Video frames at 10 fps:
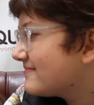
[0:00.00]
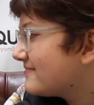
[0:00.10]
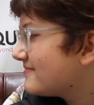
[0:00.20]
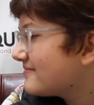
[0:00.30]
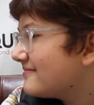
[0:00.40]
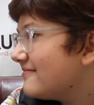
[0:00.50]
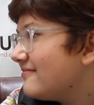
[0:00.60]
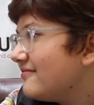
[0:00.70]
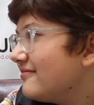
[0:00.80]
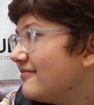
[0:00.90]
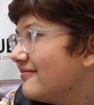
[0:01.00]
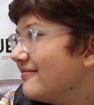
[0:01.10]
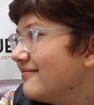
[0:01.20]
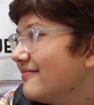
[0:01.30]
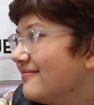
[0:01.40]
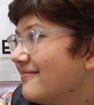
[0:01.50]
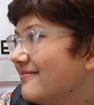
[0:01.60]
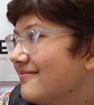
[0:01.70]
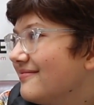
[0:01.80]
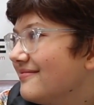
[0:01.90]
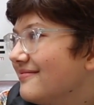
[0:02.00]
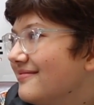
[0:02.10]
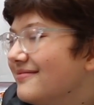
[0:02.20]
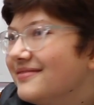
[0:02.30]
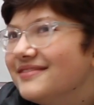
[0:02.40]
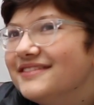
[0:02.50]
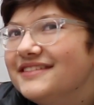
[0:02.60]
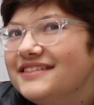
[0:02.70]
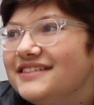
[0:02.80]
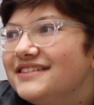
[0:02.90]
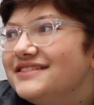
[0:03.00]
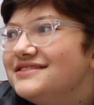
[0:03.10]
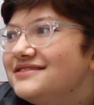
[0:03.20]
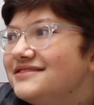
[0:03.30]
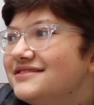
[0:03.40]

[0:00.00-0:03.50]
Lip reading: (silent)